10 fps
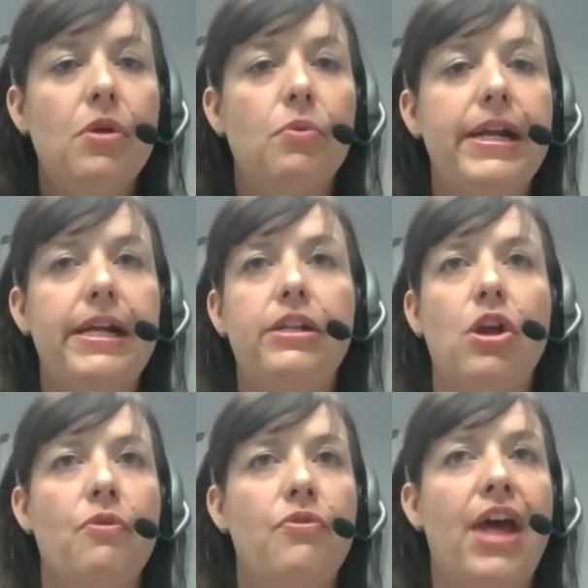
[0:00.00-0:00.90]
We
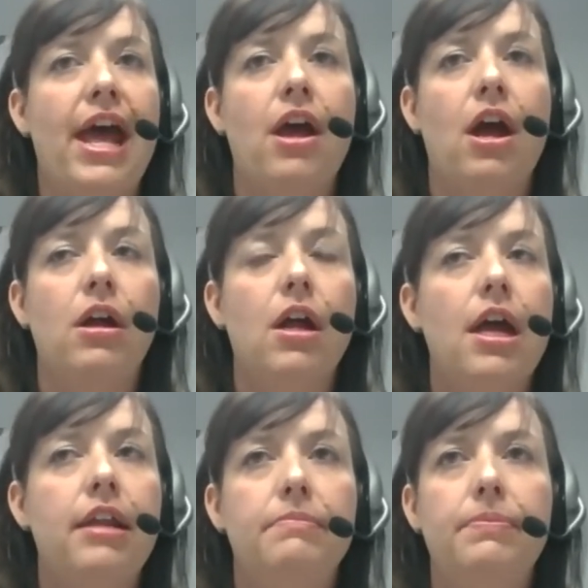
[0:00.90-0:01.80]
know that our
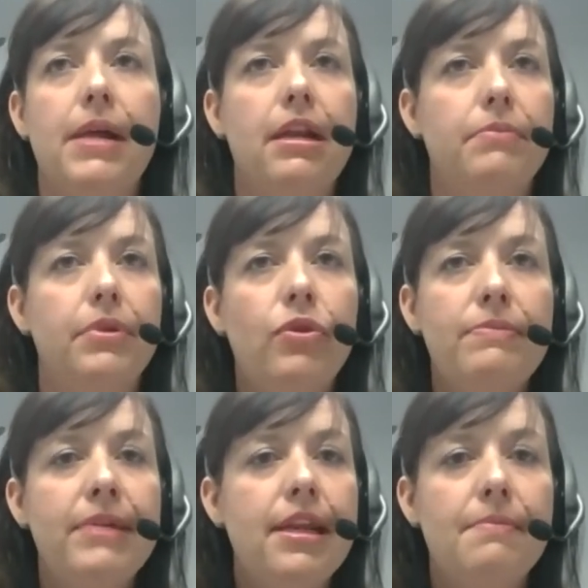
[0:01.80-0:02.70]
unemployment